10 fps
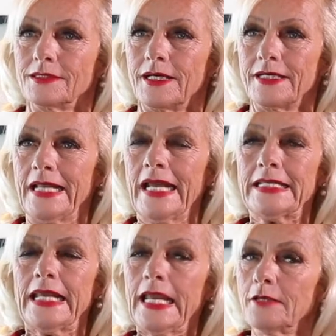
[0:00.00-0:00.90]

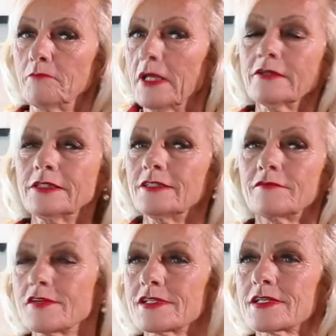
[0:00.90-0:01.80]
98 million
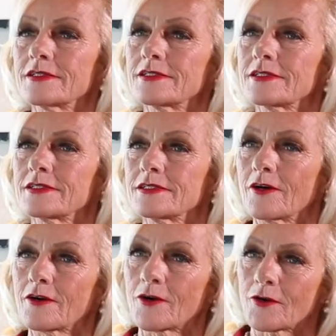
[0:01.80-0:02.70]
visits
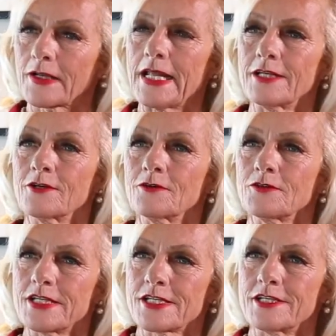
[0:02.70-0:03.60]
Orlando
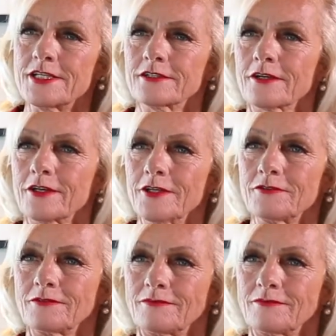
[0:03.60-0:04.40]
this year alone.